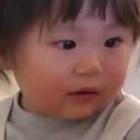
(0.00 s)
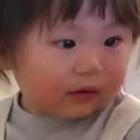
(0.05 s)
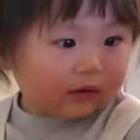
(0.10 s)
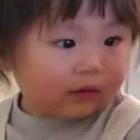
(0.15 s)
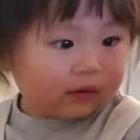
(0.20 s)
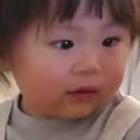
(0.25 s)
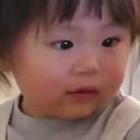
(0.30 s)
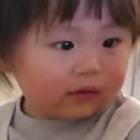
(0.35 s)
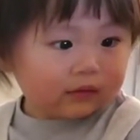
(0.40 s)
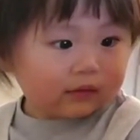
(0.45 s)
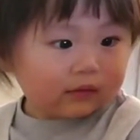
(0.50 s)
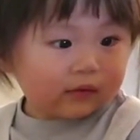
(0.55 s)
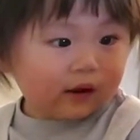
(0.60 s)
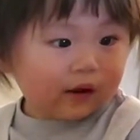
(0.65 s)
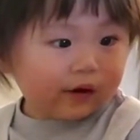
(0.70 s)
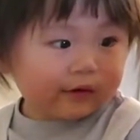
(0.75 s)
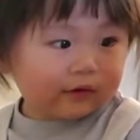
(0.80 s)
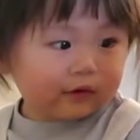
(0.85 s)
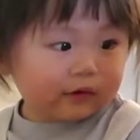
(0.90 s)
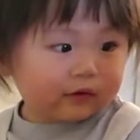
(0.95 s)
Good for
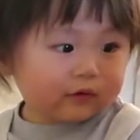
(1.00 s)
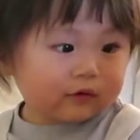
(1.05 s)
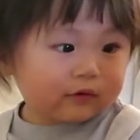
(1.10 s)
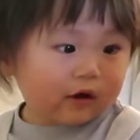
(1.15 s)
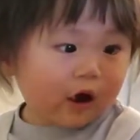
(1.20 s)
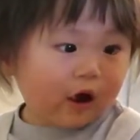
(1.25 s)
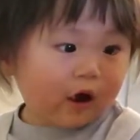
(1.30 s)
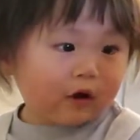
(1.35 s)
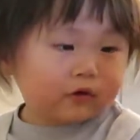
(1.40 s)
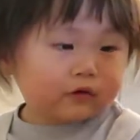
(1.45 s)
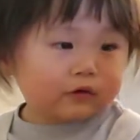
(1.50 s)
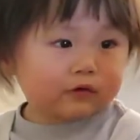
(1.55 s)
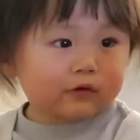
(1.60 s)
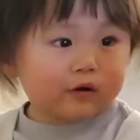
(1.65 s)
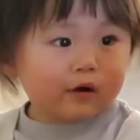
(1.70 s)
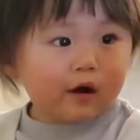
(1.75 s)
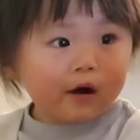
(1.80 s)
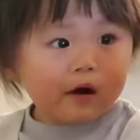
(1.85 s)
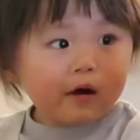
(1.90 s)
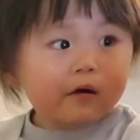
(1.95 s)
it.
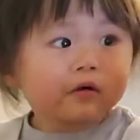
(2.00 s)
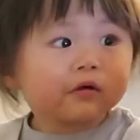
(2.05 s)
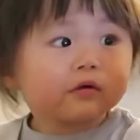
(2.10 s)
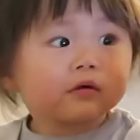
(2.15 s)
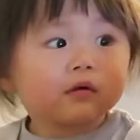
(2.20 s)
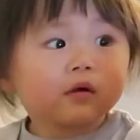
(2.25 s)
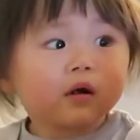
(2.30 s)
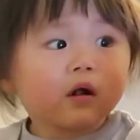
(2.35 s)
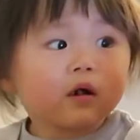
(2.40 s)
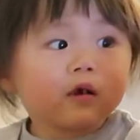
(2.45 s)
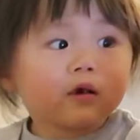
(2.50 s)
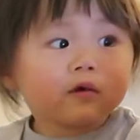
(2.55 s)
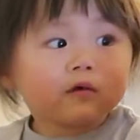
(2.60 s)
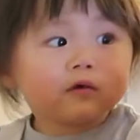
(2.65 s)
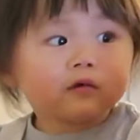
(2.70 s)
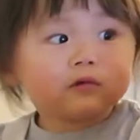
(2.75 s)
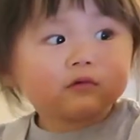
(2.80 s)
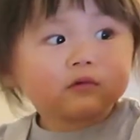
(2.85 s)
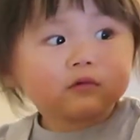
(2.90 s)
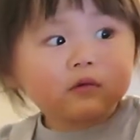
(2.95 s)
9
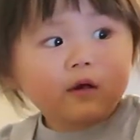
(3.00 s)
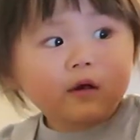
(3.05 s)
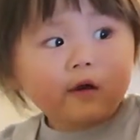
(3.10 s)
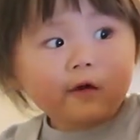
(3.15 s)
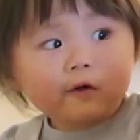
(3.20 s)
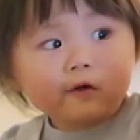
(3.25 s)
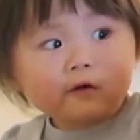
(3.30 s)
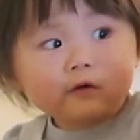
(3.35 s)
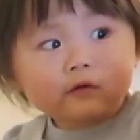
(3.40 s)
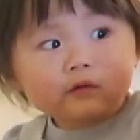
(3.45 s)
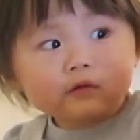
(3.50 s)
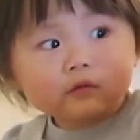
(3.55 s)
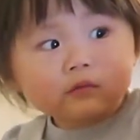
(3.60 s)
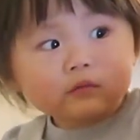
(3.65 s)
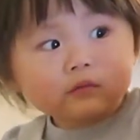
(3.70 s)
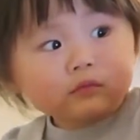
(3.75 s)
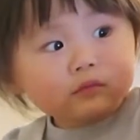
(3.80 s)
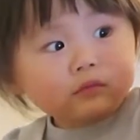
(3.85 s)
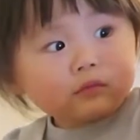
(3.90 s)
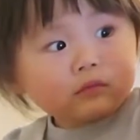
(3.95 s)
grams sugar
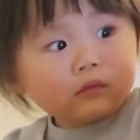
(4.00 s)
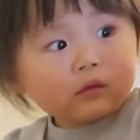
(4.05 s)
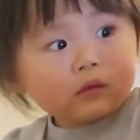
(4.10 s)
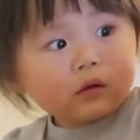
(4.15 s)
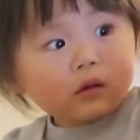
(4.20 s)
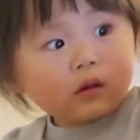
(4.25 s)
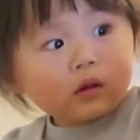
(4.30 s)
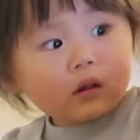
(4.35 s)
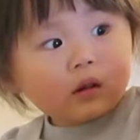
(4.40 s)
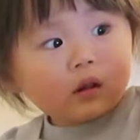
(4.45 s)
for...